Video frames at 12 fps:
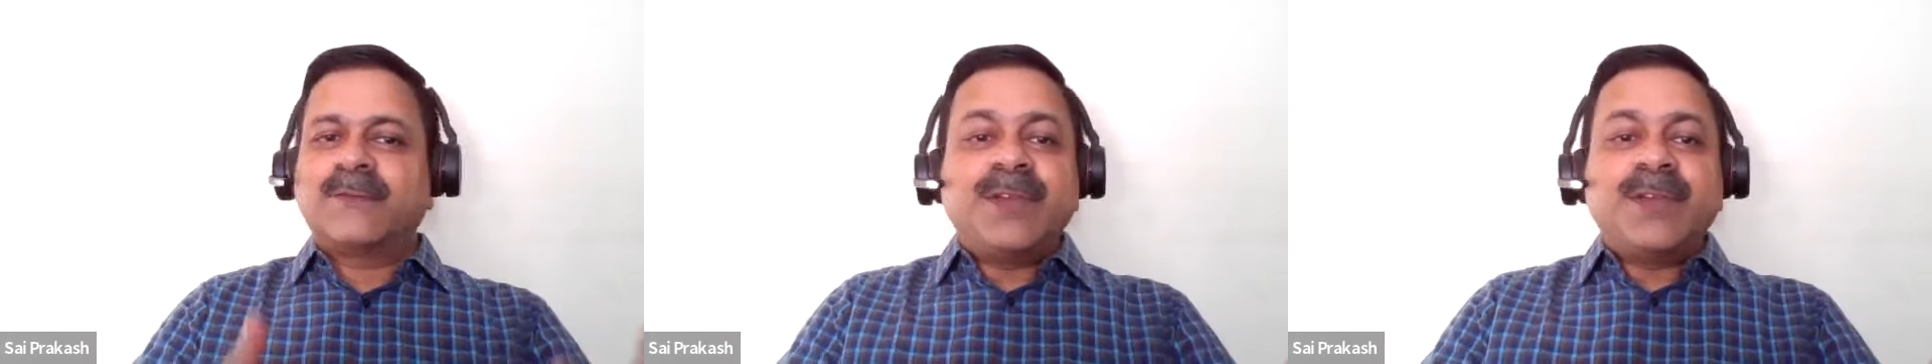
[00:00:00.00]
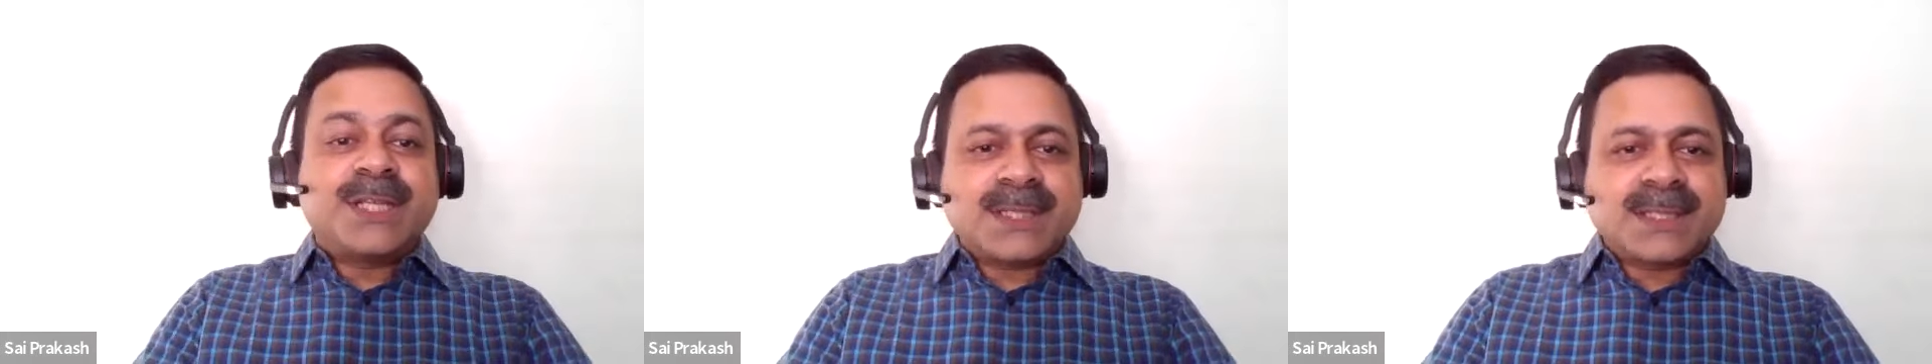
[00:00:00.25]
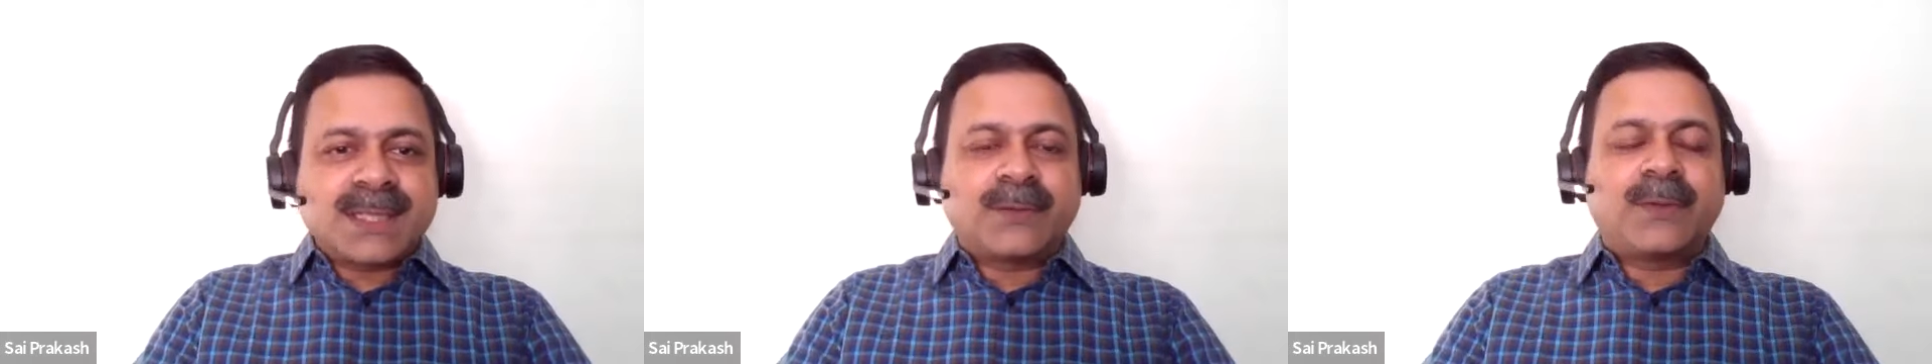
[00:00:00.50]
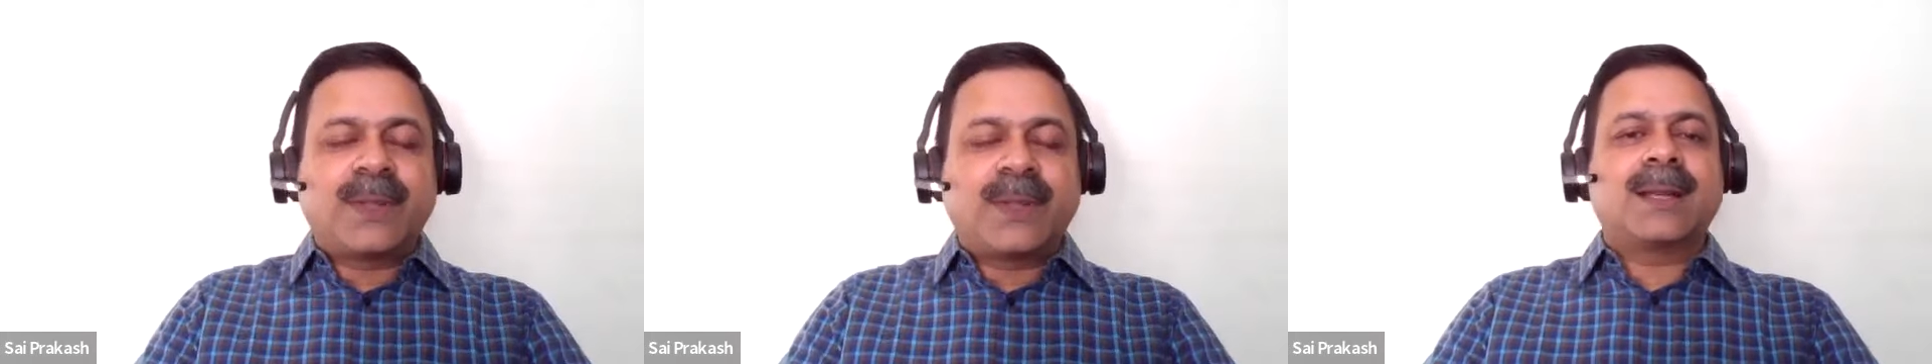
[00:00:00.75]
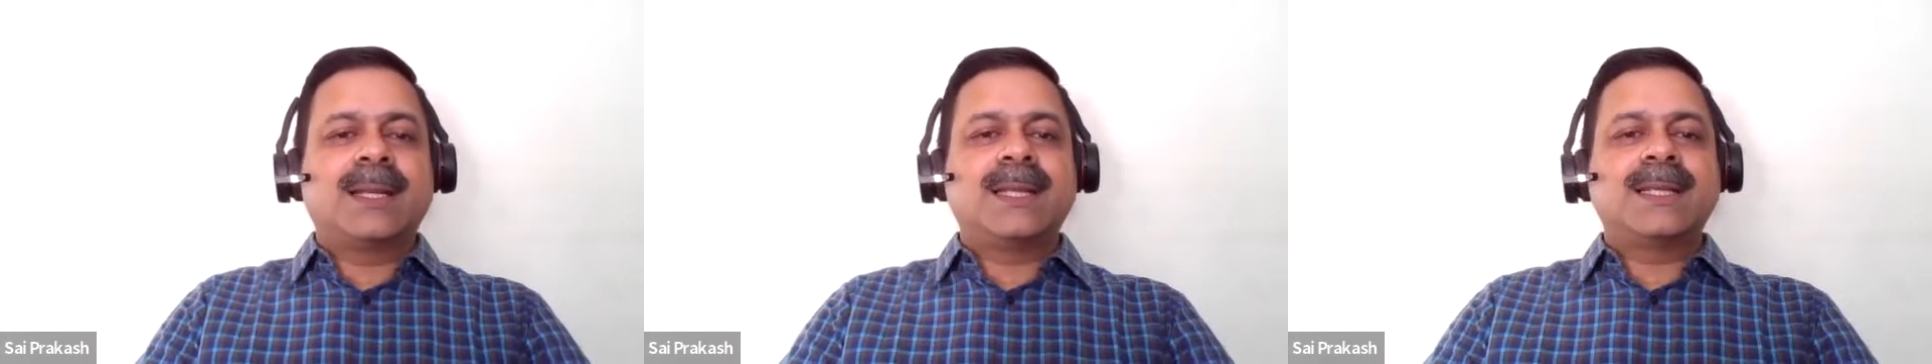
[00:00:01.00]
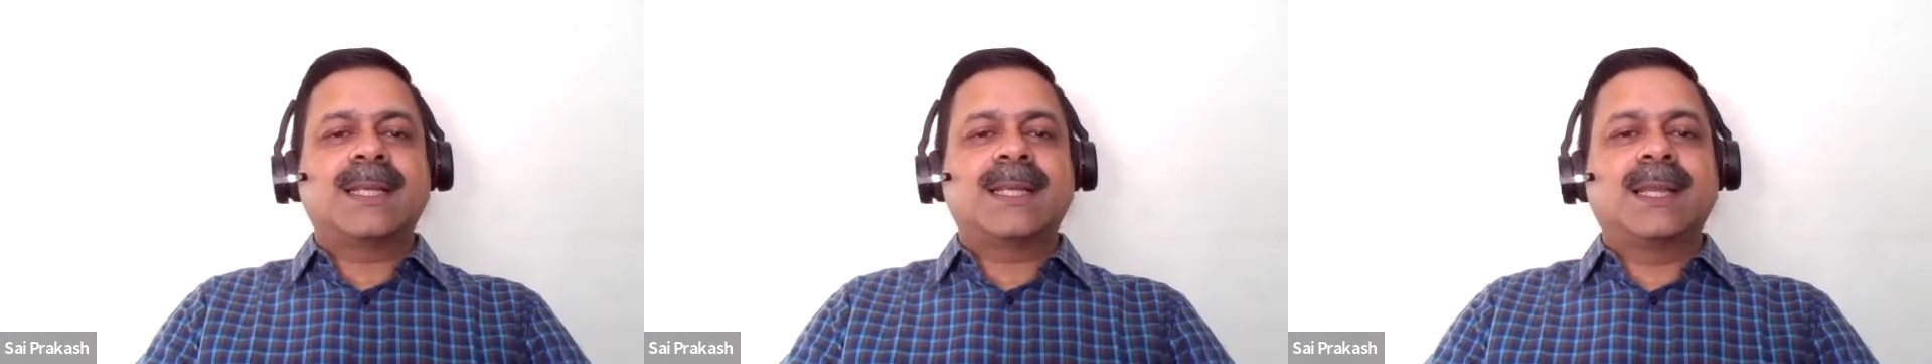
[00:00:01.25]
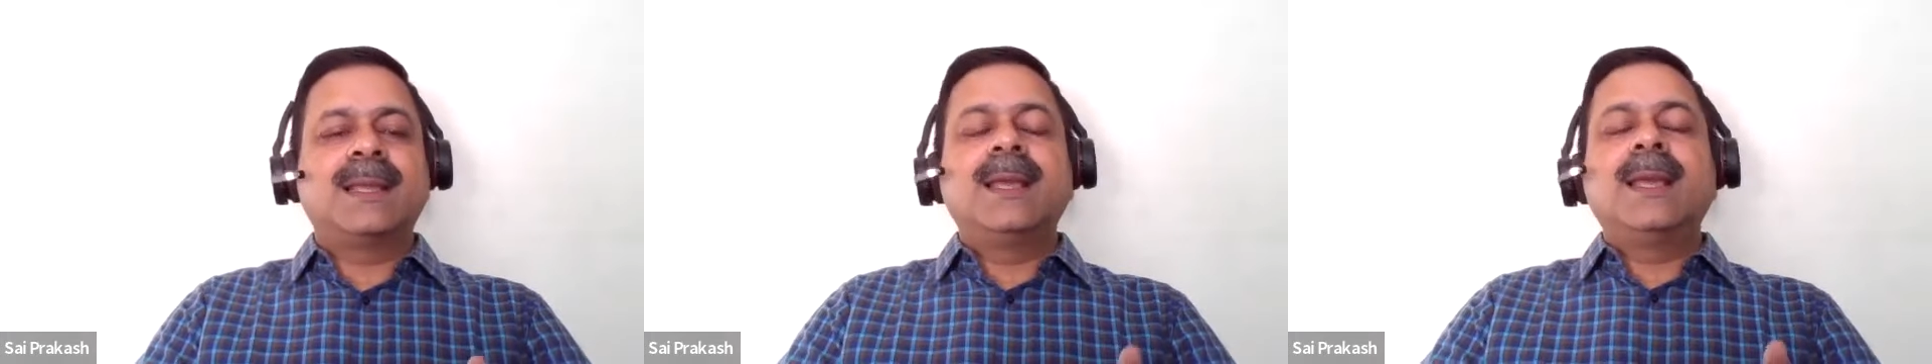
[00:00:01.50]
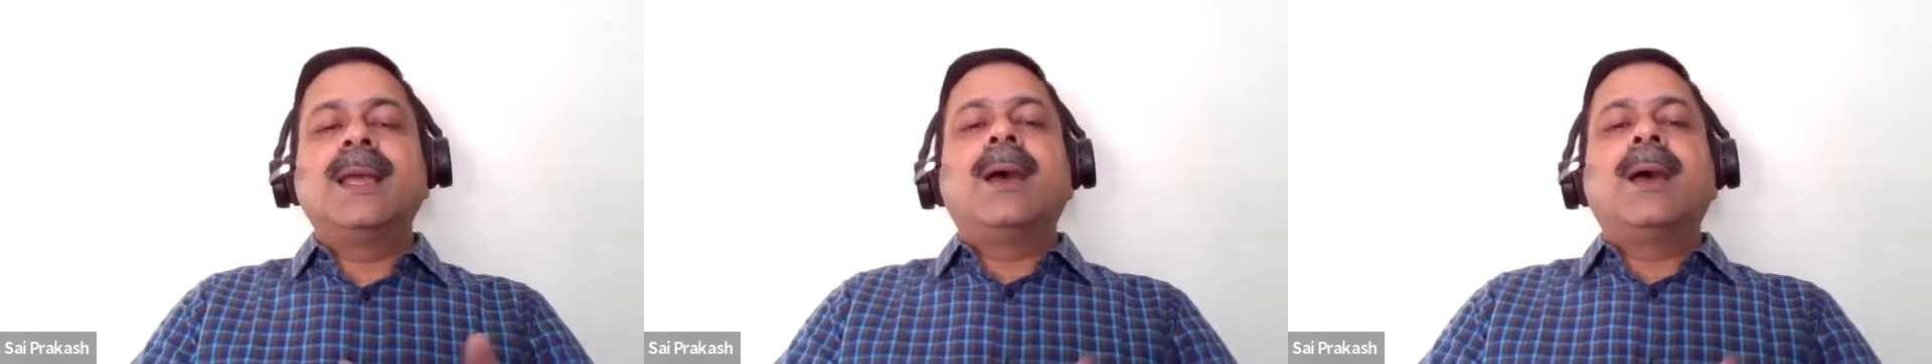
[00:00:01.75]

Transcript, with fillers: the features that we are releasing,